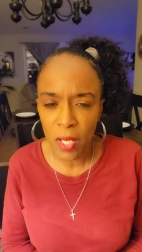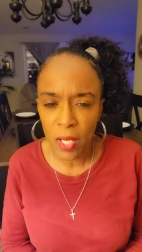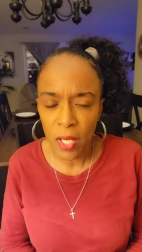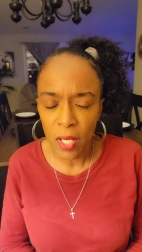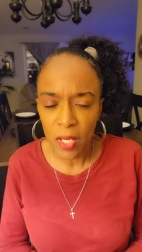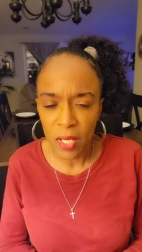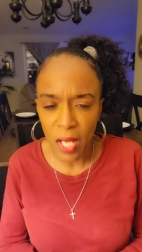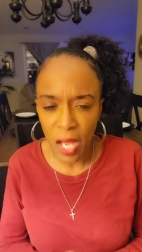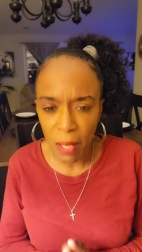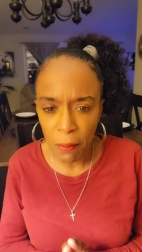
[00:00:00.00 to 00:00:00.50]

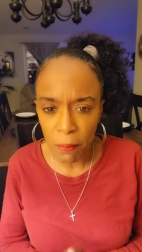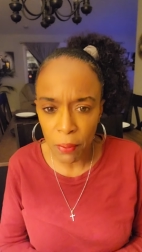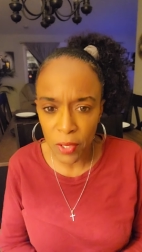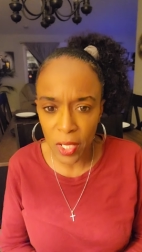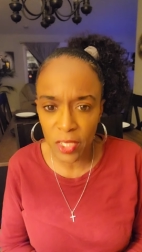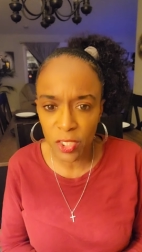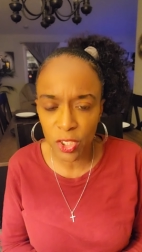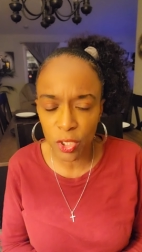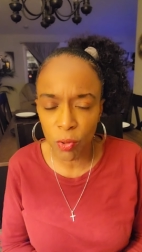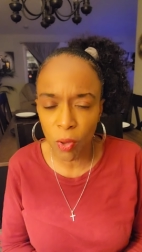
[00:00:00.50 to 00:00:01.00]
God
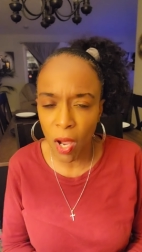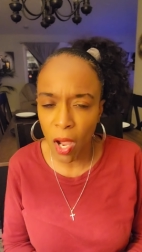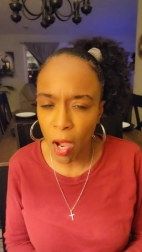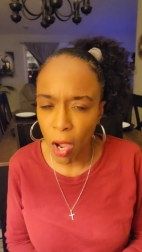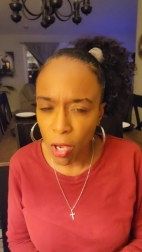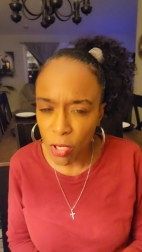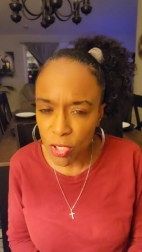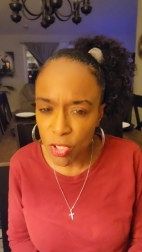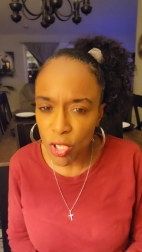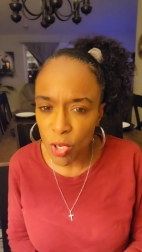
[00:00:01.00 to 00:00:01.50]
bless you. I
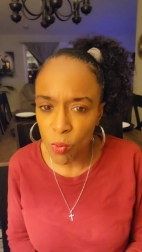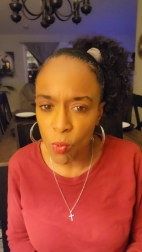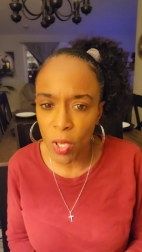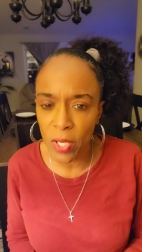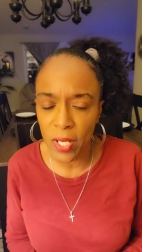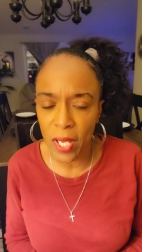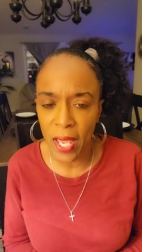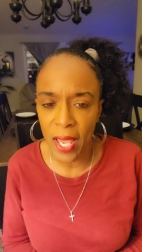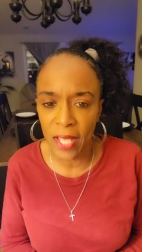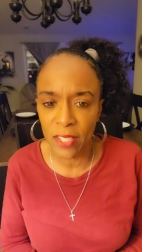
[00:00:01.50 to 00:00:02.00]
also
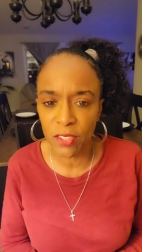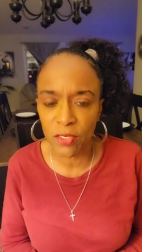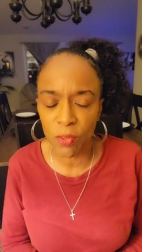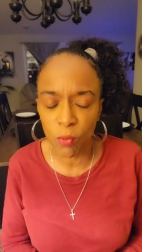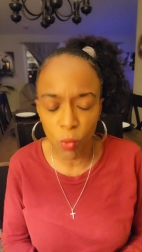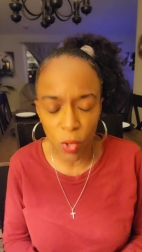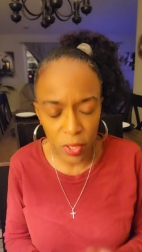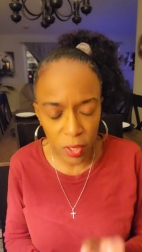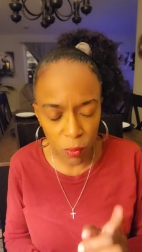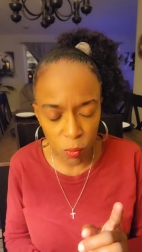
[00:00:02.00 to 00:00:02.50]
want to ask,
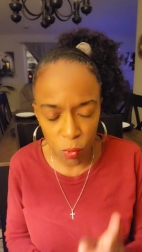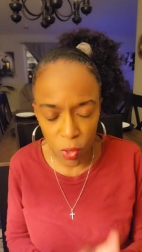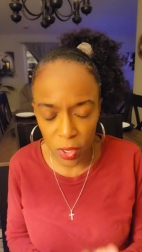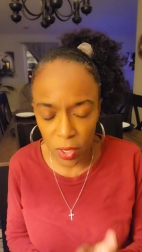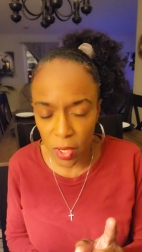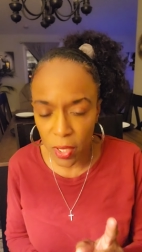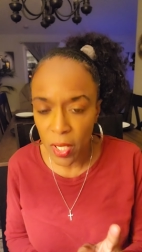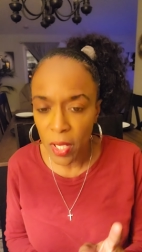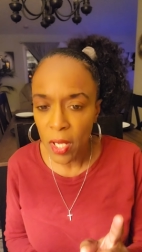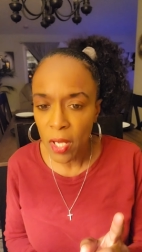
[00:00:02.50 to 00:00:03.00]
want to want
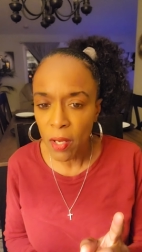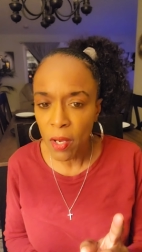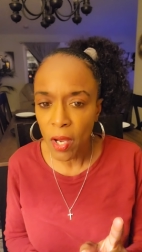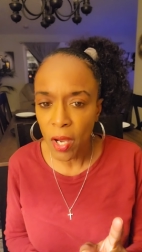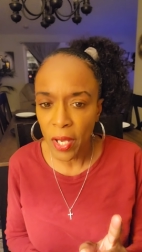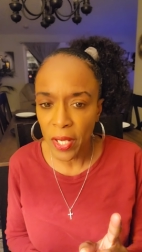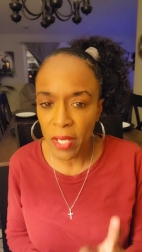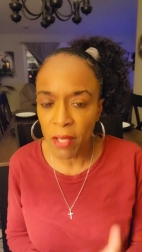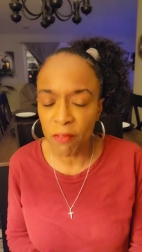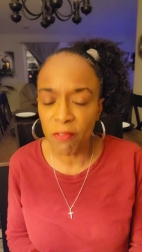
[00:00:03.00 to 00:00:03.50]
to
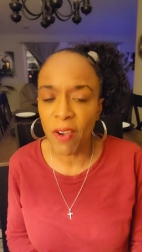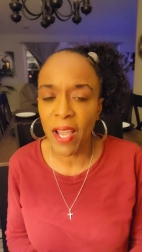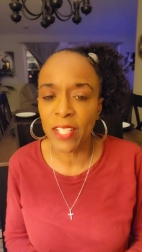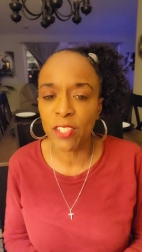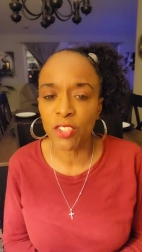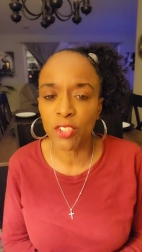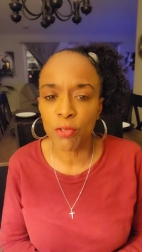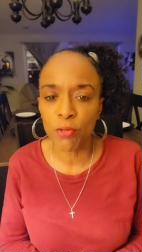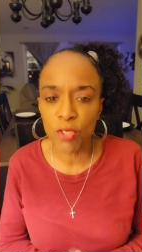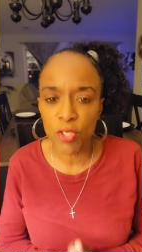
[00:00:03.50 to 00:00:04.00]
uh,
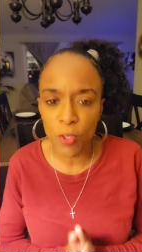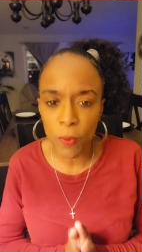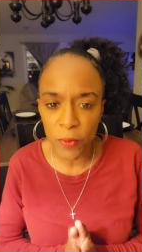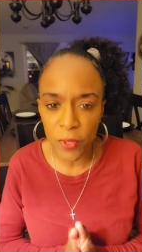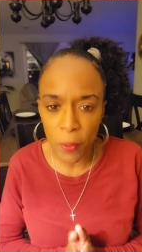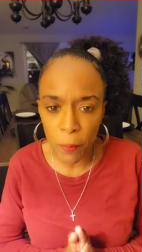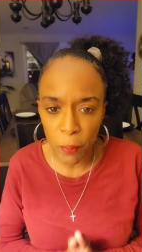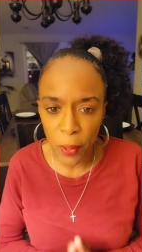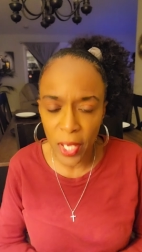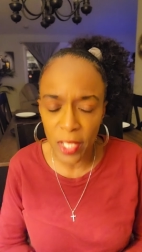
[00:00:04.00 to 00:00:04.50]
invite you to
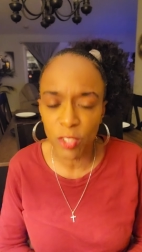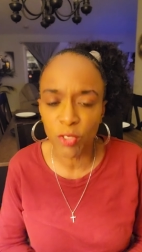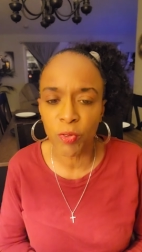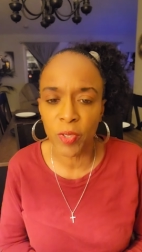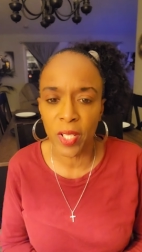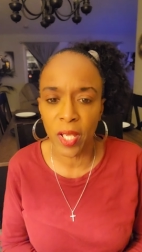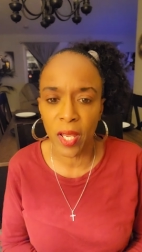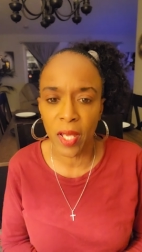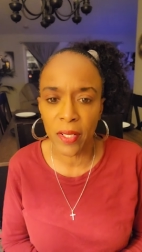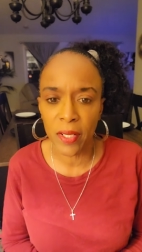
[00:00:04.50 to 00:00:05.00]
the
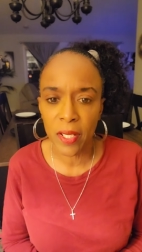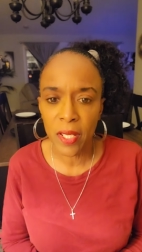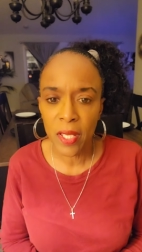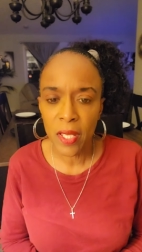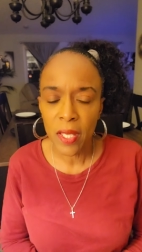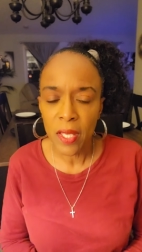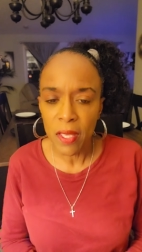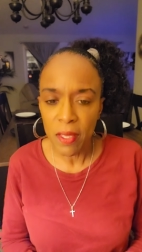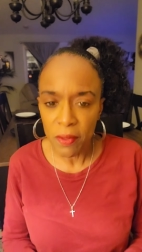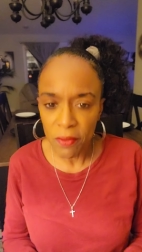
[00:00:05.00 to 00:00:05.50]
Patreon.
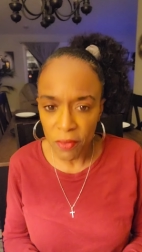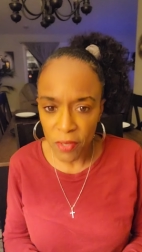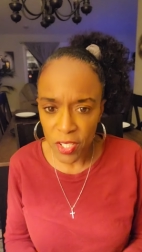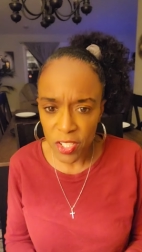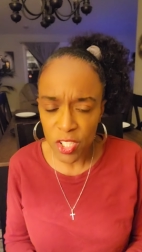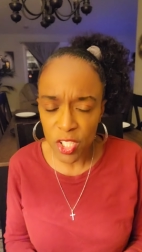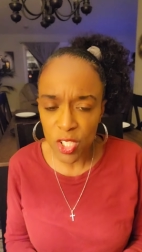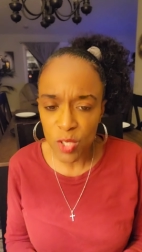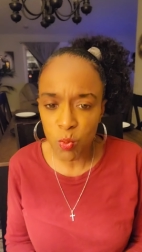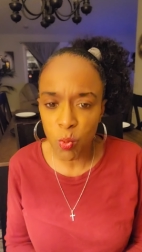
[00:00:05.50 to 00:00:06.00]

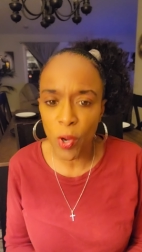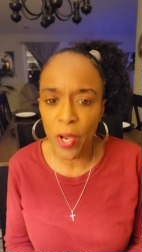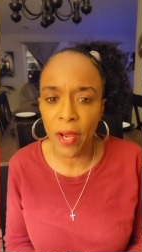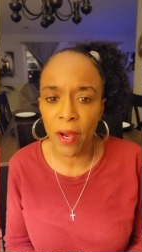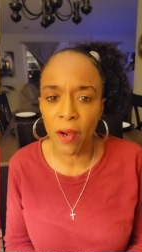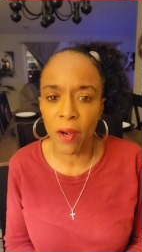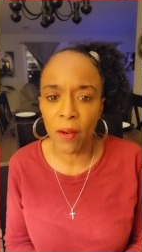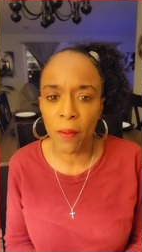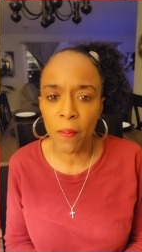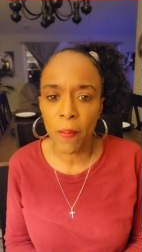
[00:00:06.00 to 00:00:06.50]
This is
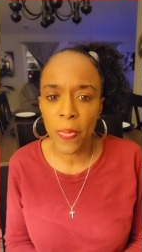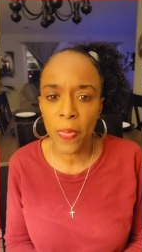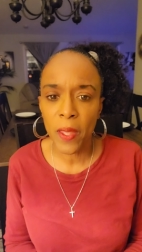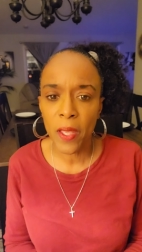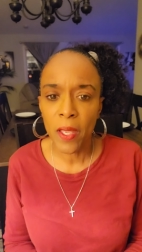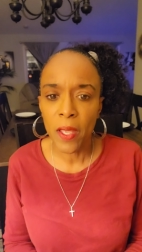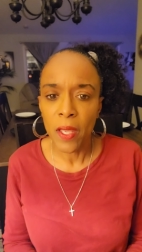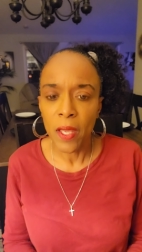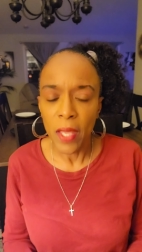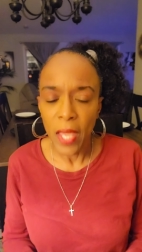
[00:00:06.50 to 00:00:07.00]
where
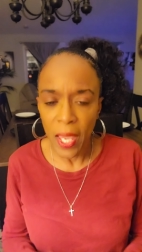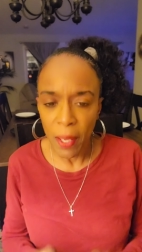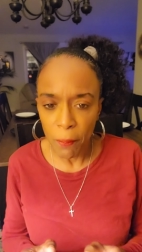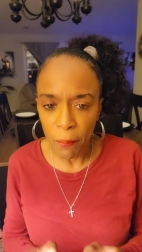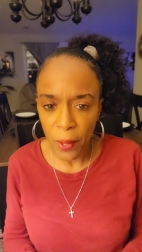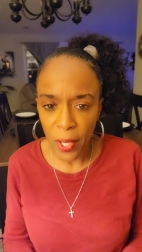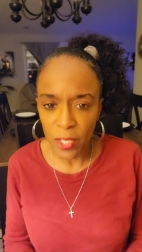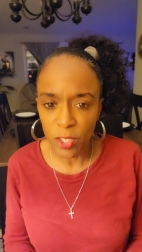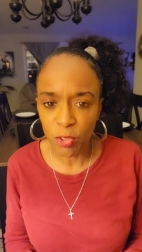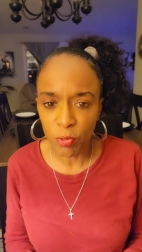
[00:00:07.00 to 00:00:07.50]
at
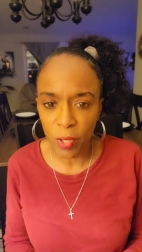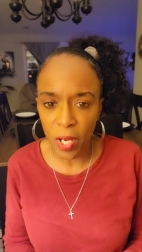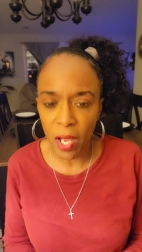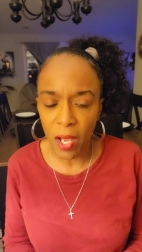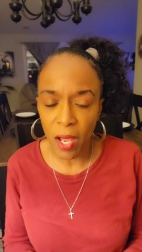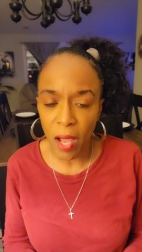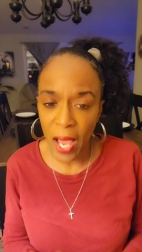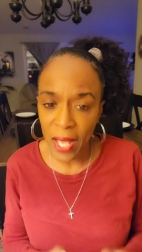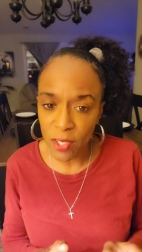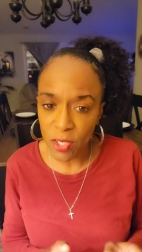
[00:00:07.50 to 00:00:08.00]

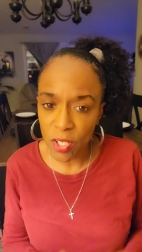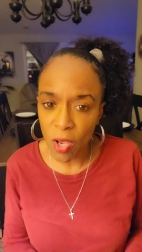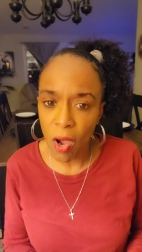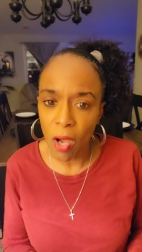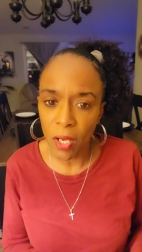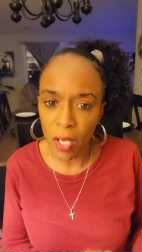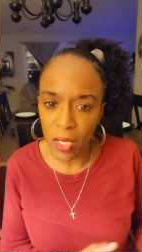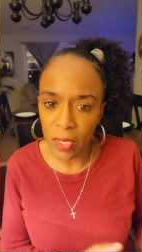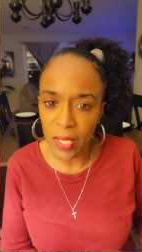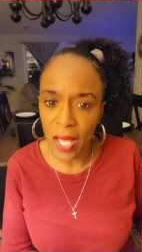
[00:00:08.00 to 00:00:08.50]
Patreon I
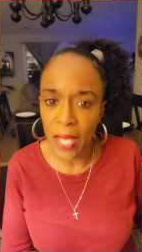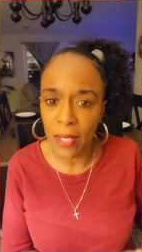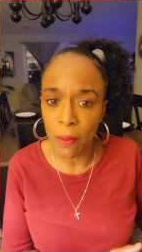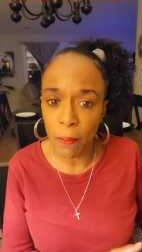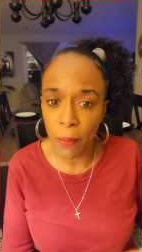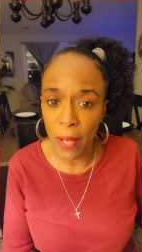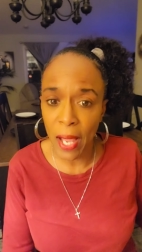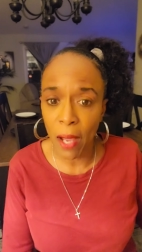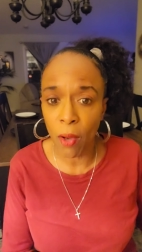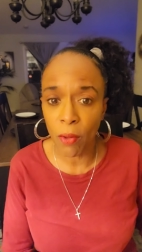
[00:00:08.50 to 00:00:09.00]
talk a lot
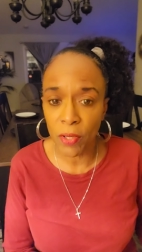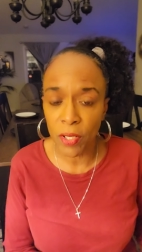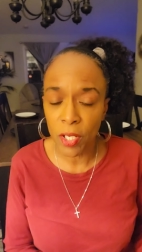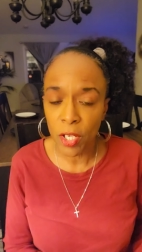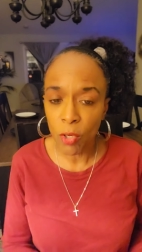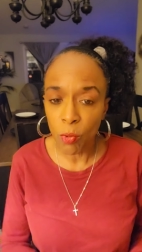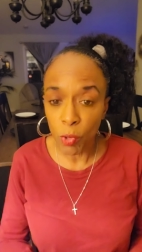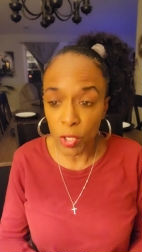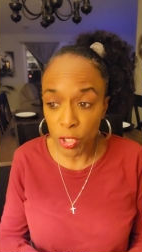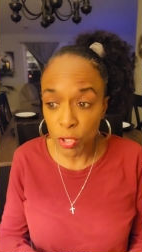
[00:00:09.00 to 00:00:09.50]
about
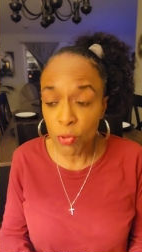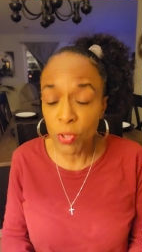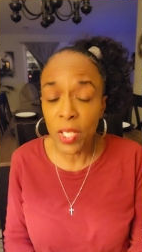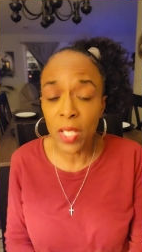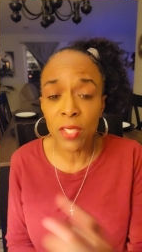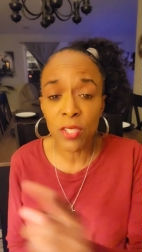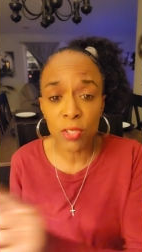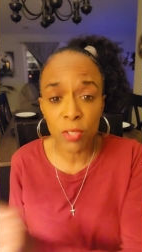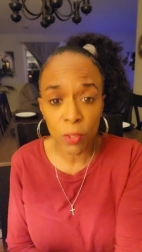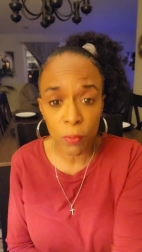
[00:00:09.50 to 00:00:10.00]
when you
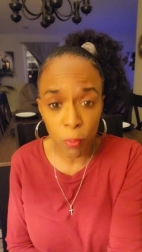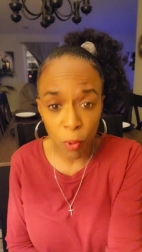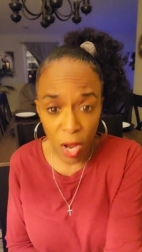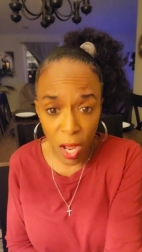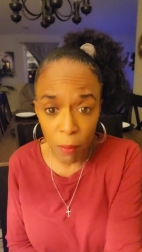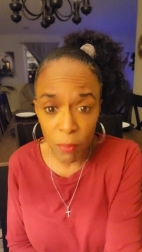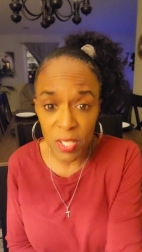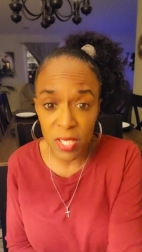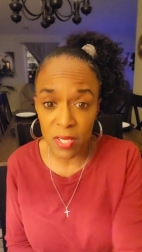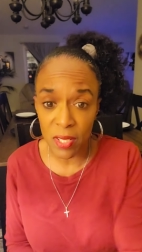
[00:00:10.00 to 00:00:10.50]
get to the
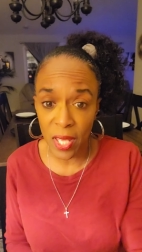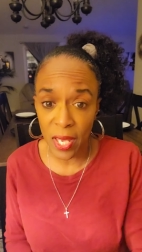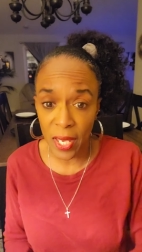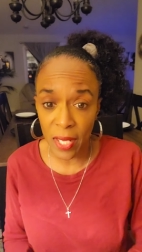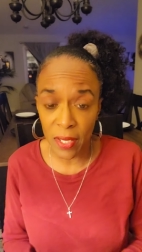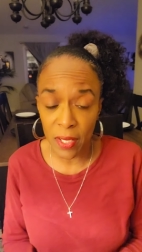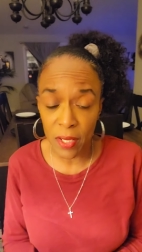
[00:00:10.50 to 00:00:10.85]
promised land,